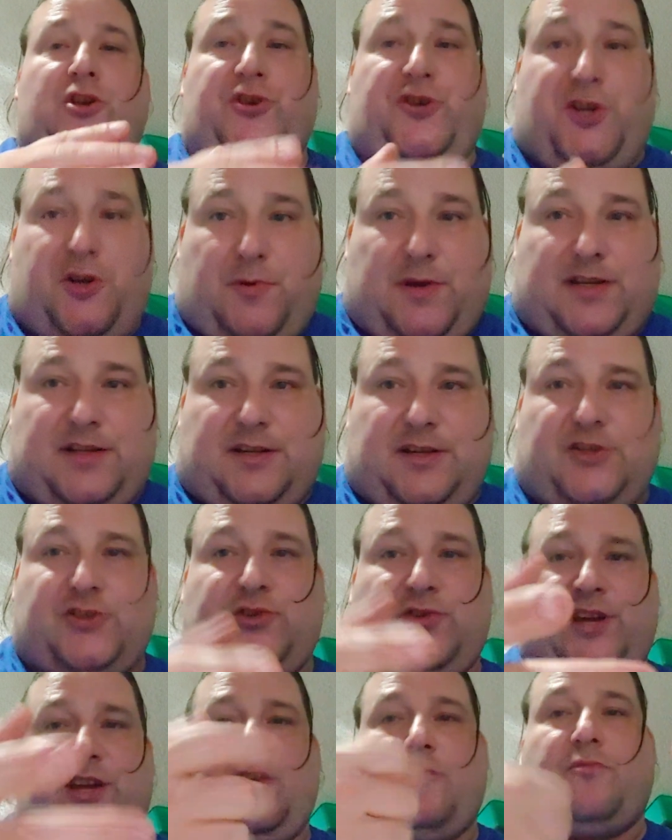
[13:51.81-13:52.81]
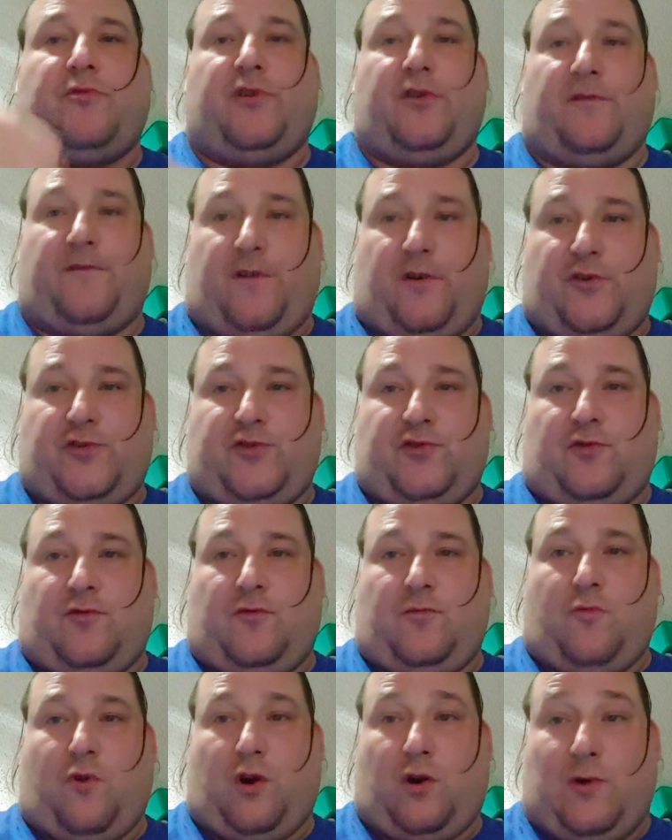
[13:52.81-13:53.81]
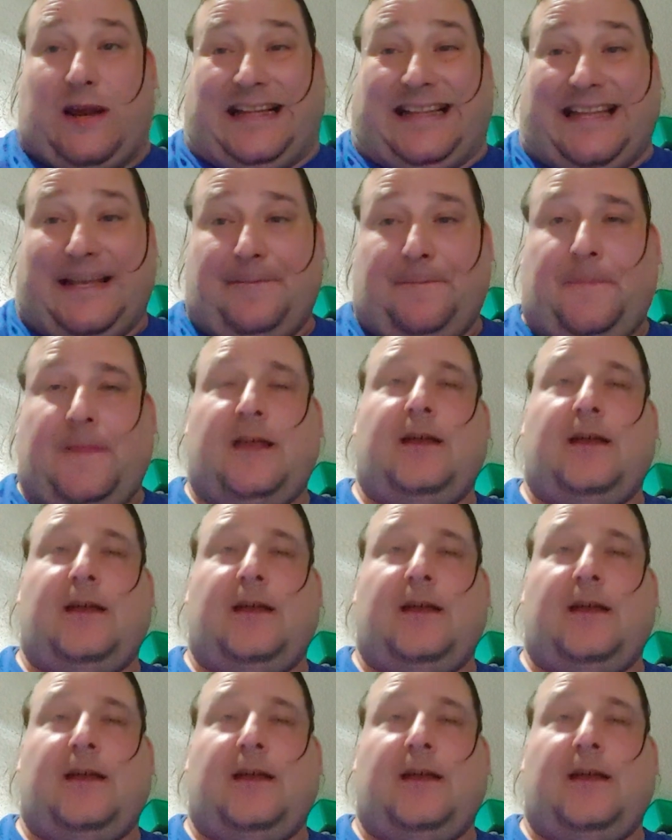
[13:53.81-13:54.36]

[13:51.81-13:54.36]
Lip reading: do it, because you'll get your printer functional more quickly.